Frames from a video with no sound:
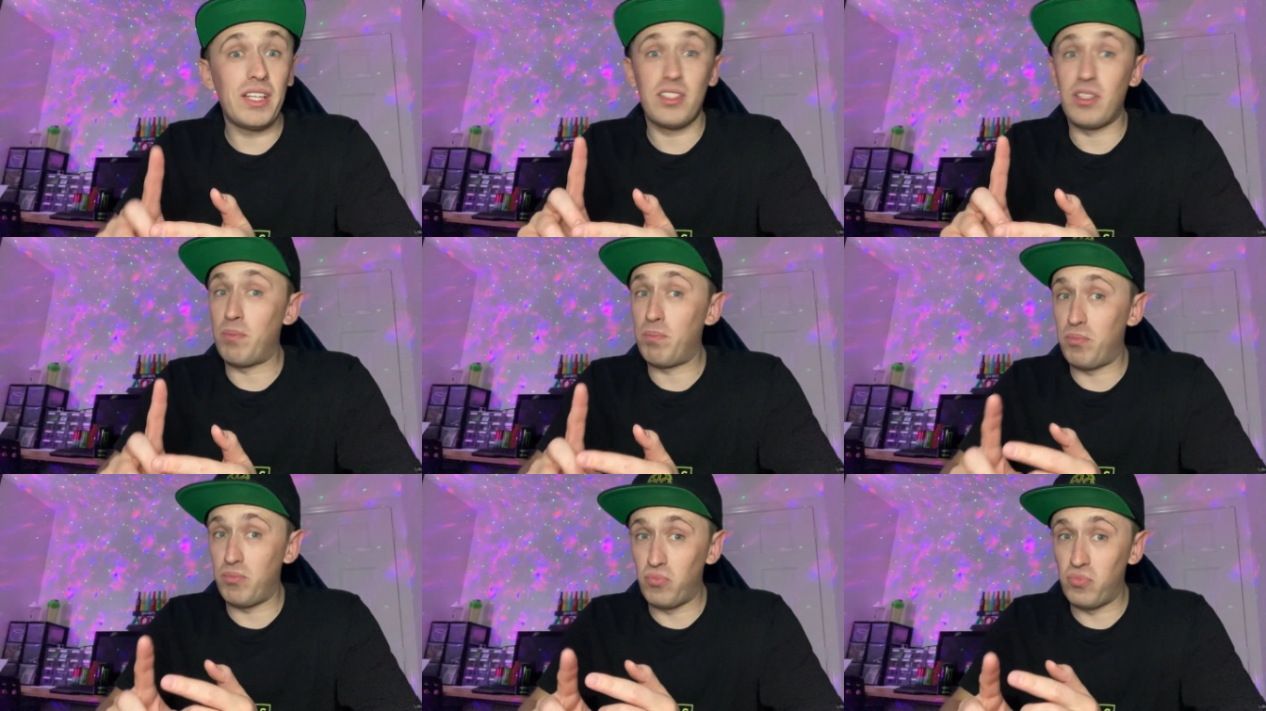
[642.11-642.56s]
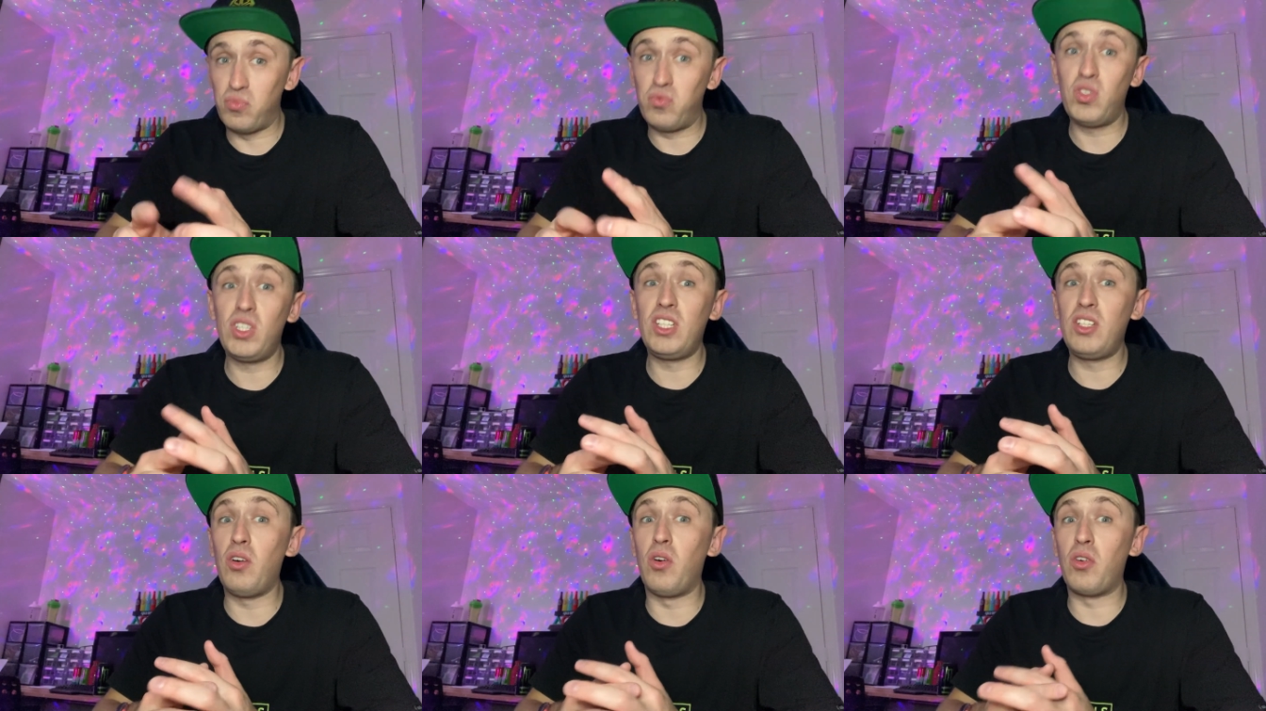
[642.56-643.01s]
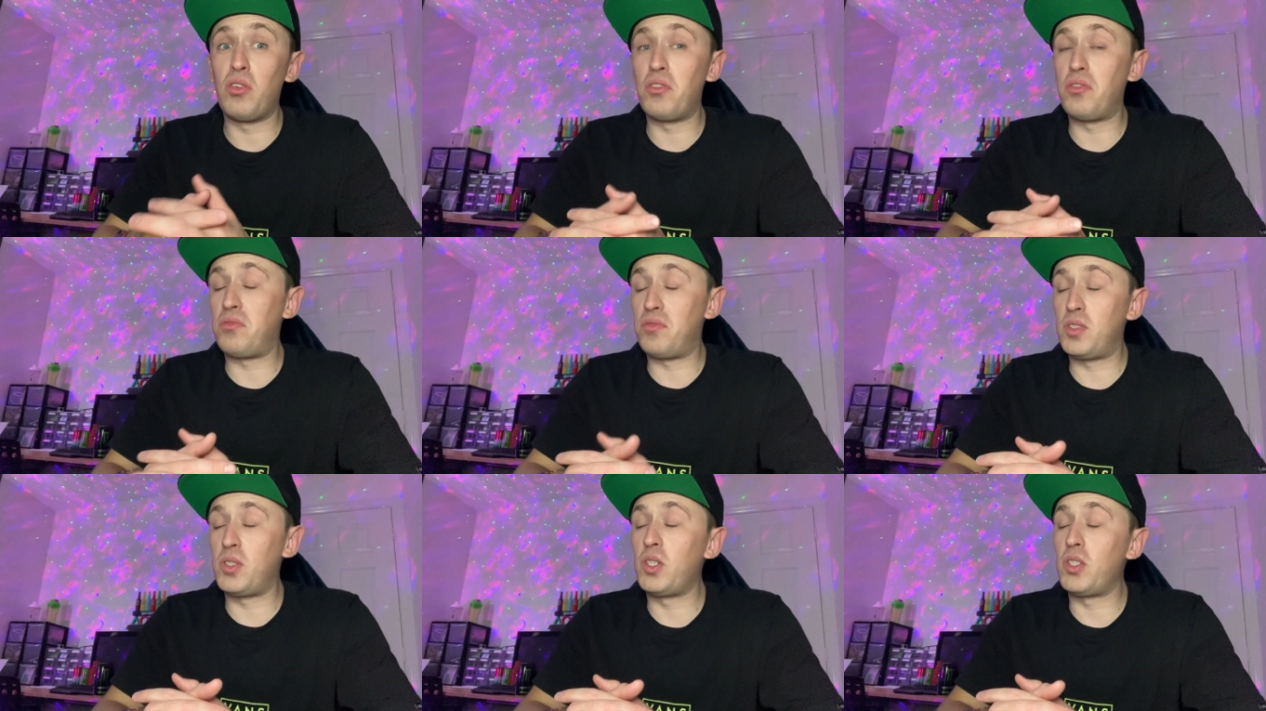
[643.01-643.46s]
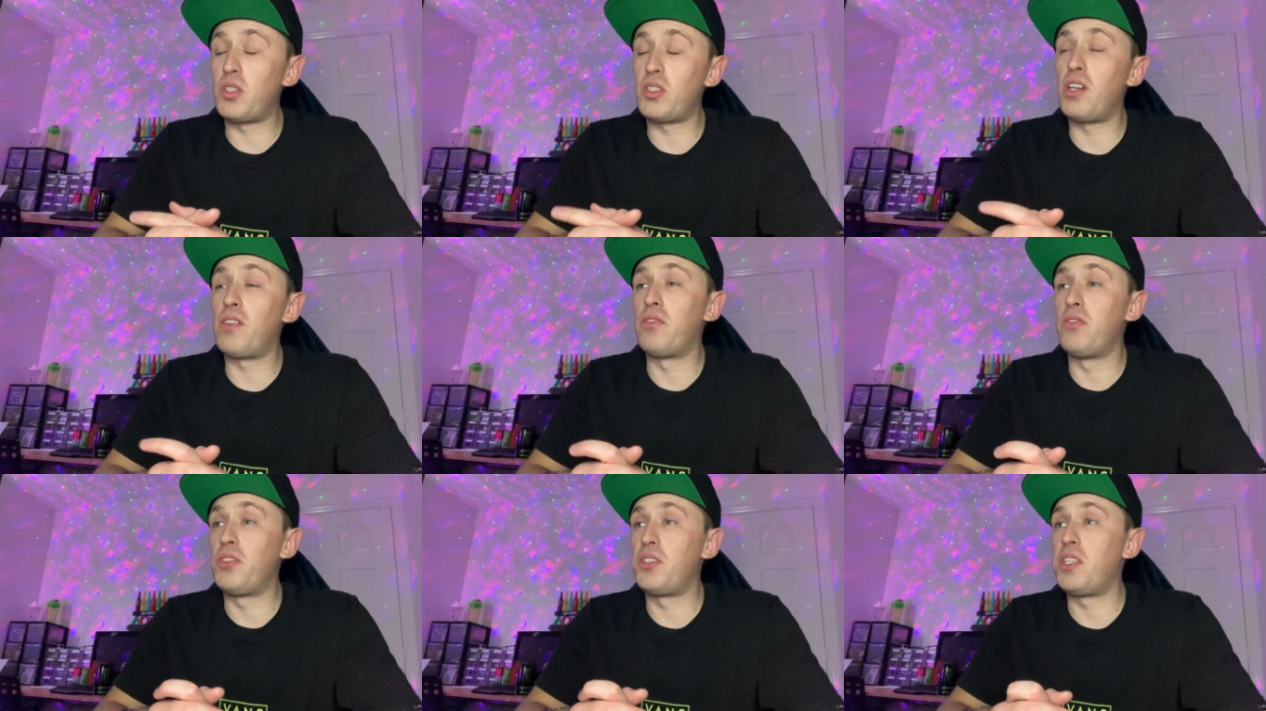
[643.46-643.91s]
has a really lot of good
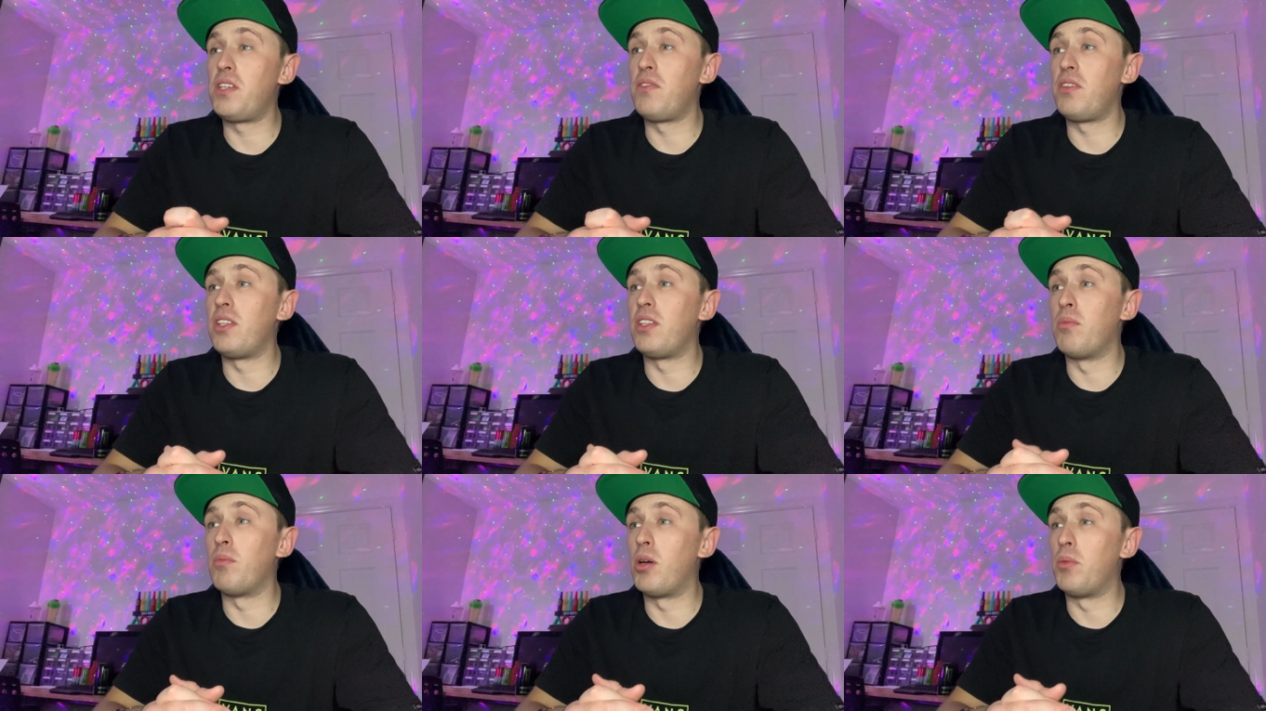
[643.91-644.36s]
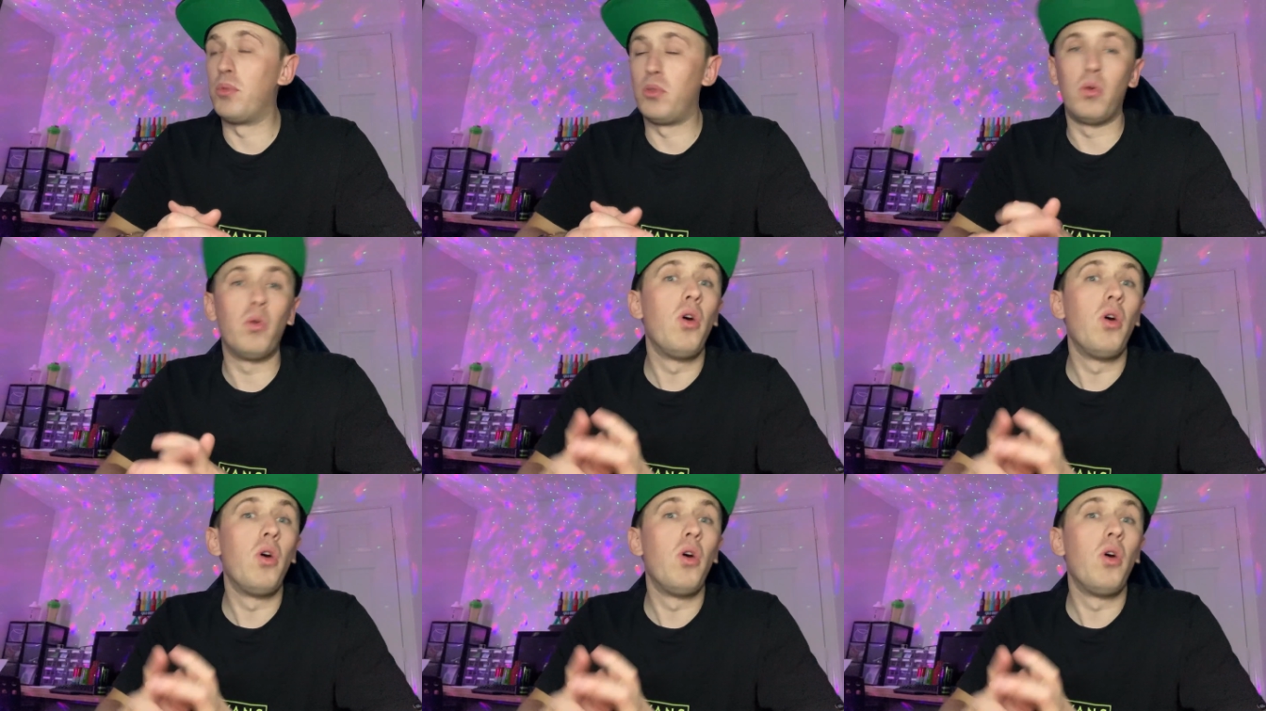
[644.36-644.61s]
stuff on TV at the moment,